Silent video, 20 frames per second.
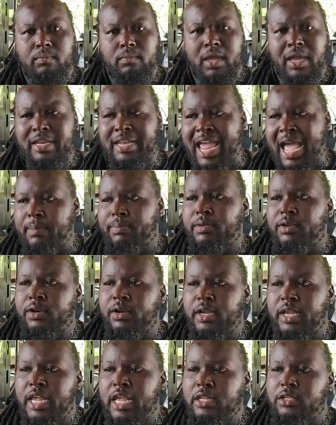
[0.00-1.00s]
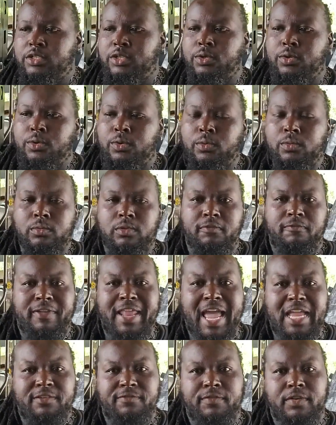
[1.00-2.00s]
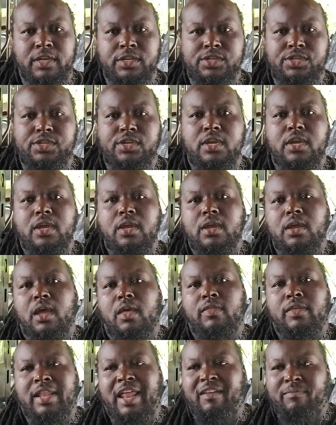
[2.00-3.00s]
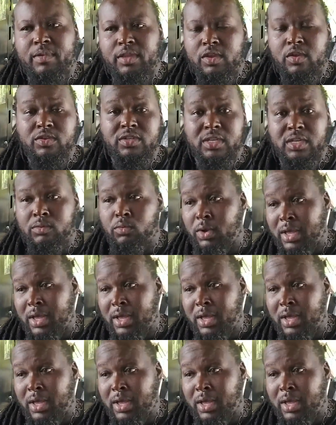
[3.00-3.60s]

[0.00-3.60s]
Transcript: adapter into the Flashfish that I've been using.